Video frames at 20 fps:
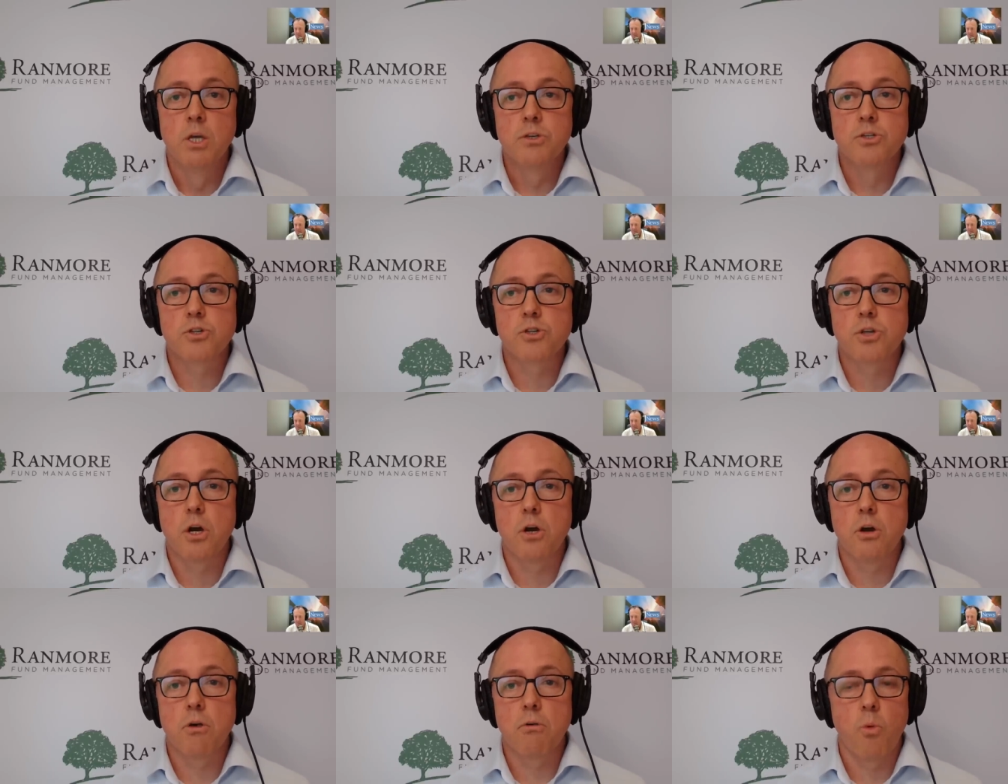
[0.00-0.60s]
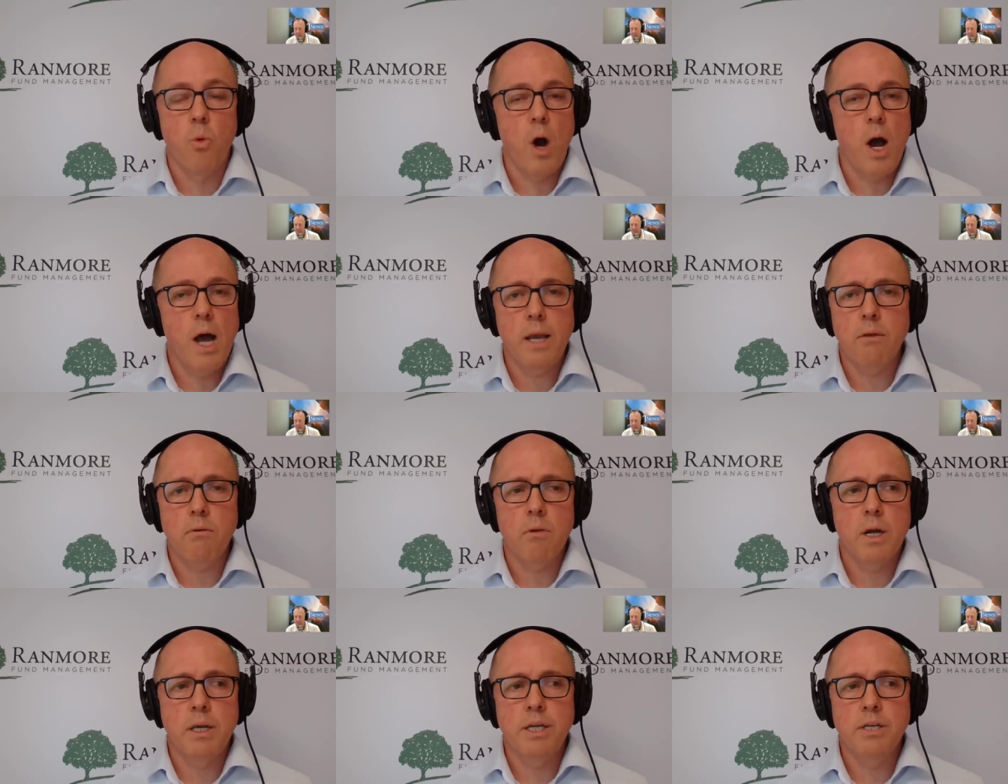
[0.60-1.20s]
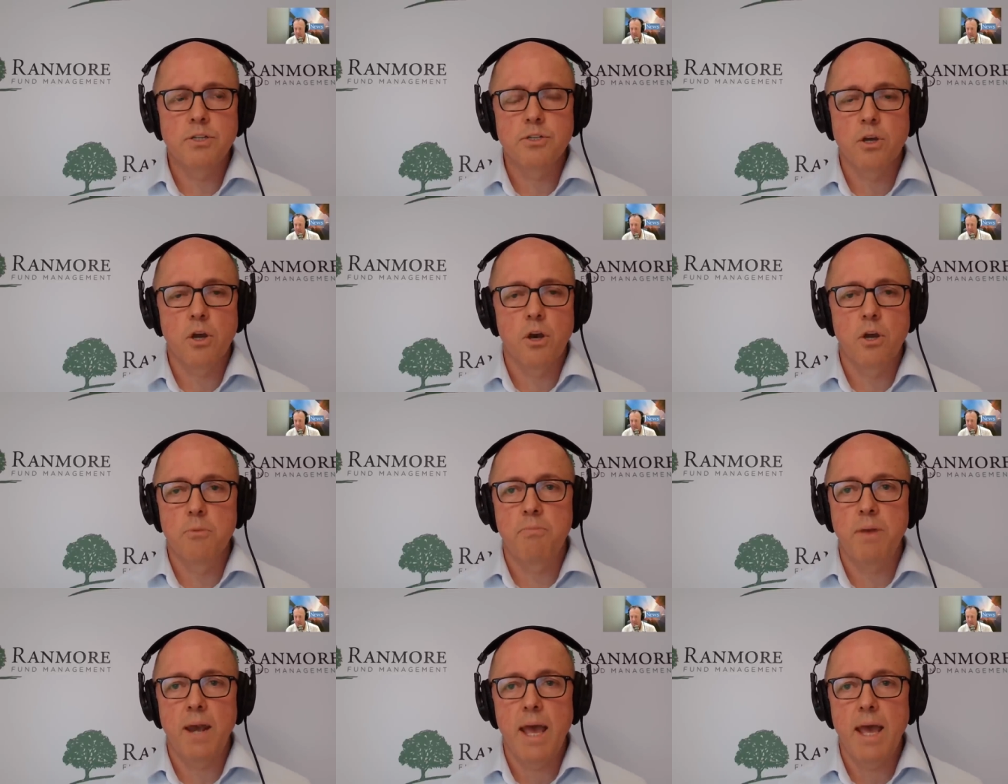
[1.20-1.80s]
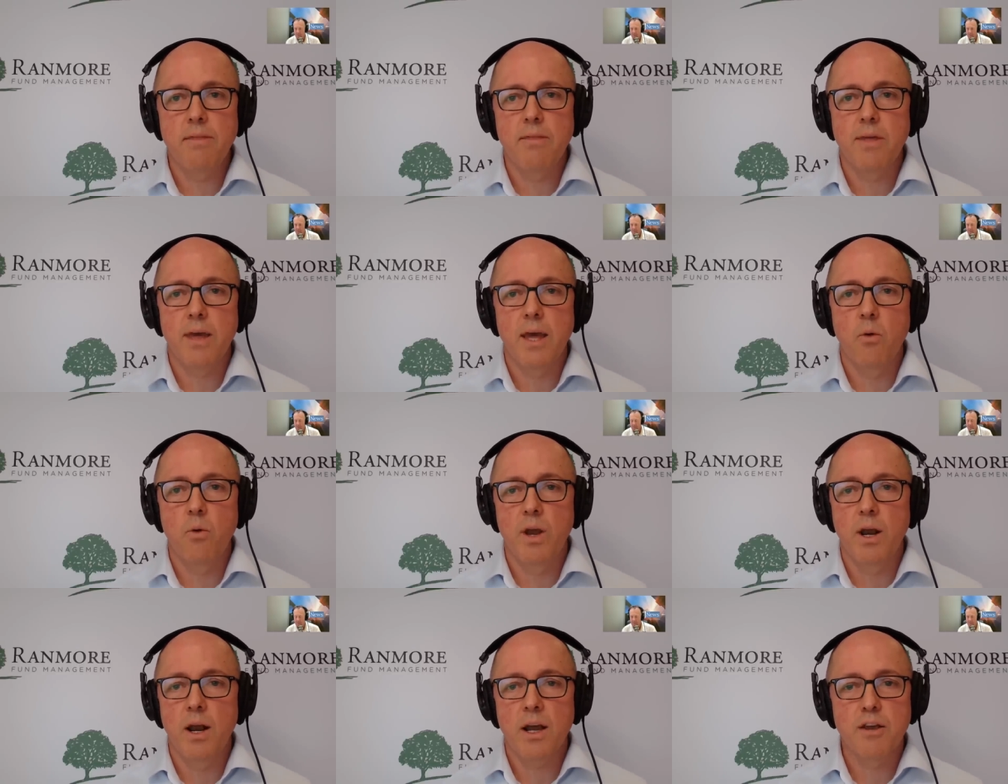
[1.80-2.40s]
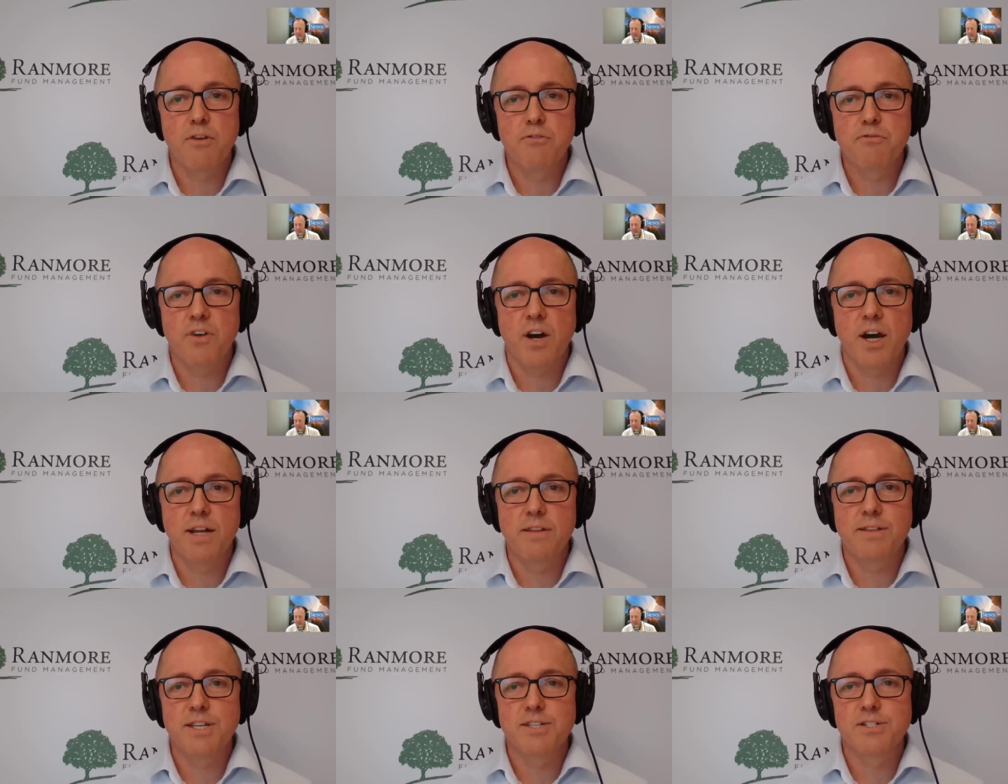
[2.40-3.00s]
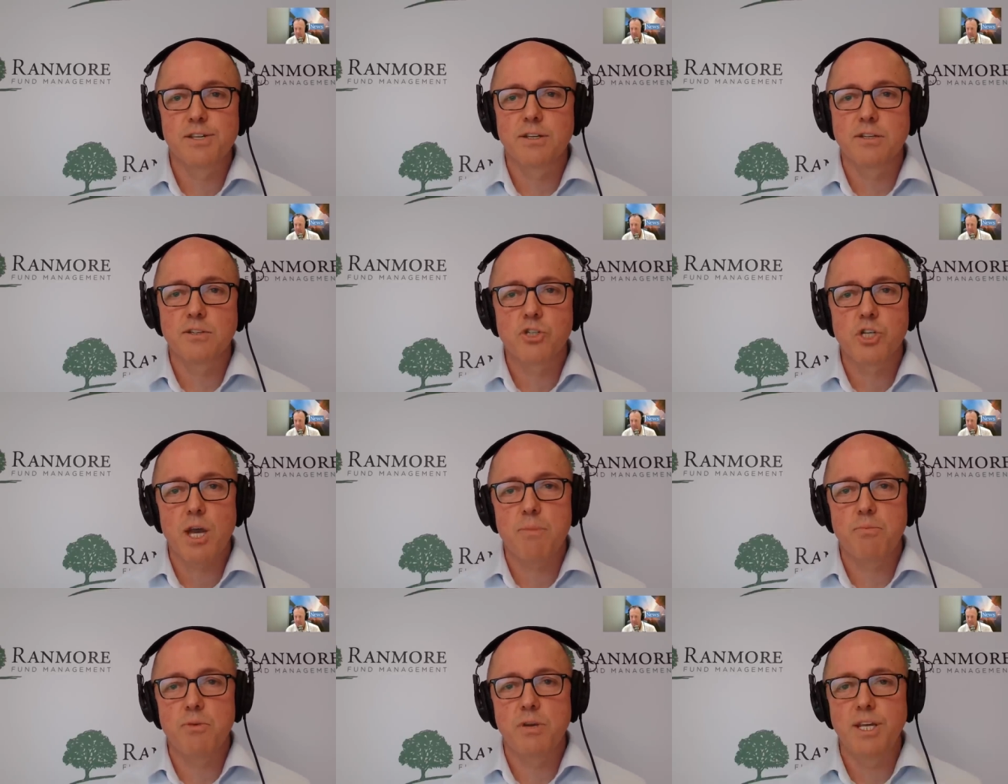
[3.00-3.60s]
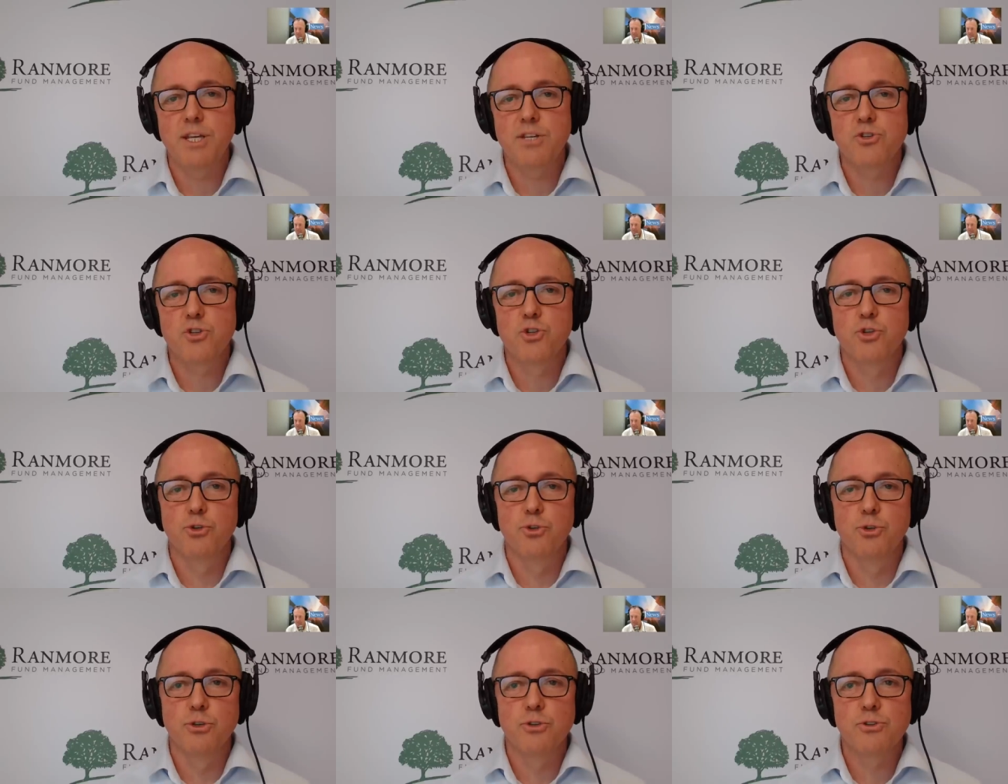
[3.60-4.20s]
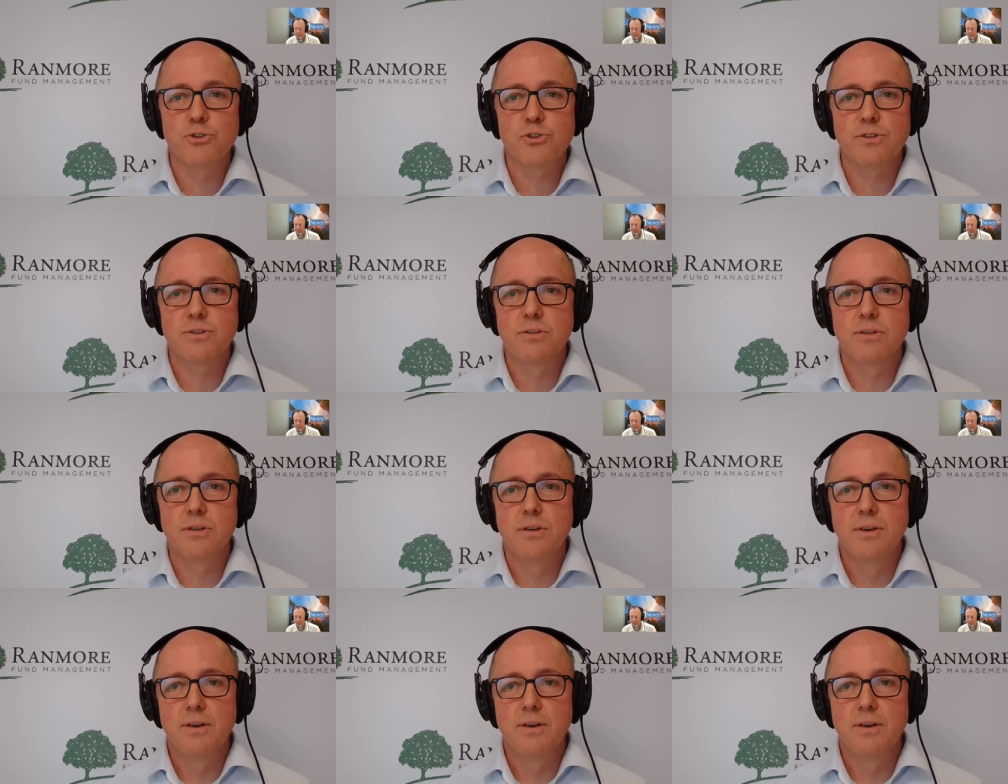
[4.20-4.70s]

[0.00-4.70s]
So why do I need to go and play there when I can find these little Japanese jewels